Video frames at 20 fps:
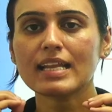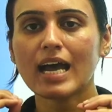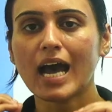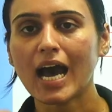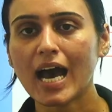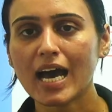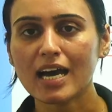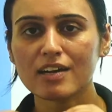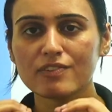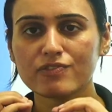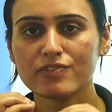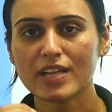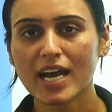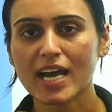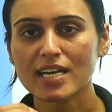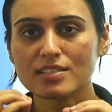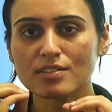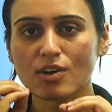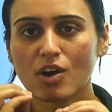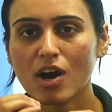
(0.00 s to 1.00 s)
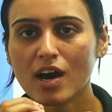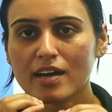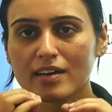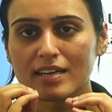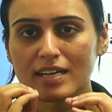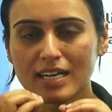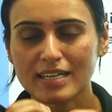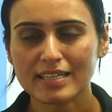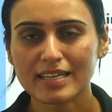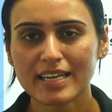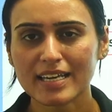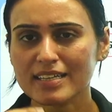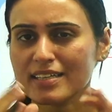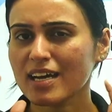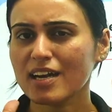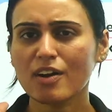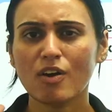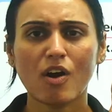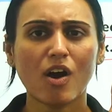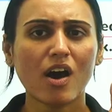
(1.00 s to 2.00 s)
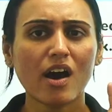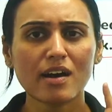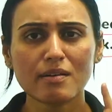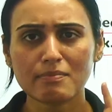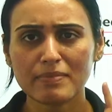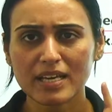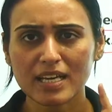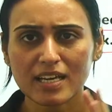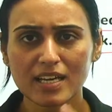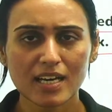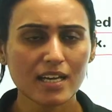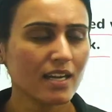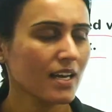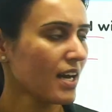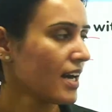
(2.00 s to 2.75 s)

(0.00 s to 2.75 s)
our flask or container or beaker.